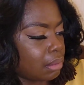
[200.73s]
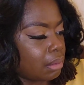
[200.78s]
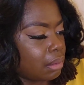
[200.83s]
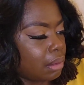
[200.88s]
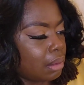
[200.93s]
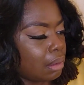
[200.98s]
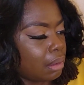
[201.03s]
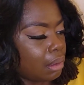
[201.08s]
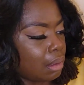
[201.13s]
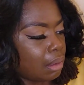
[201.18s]

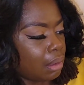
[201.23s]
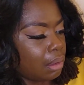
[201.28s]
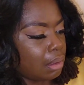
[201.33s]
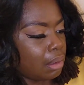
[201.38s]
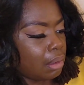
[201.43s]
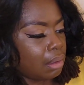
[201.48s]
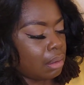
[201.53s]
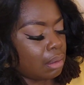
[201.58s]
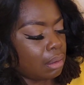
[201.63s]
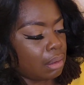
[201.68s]

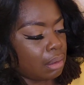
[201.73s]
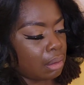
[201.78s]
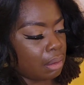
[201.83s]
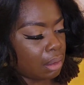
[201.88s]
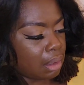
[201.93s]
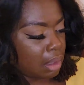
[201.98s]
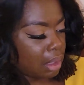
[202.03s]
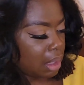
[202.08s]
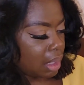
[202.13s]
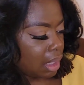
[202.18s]

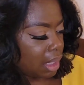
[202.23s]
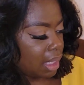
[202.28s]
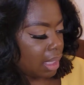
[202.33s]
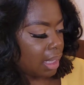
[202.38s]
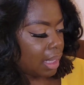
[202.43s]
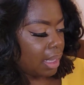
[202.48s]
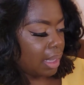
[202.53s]
(silence)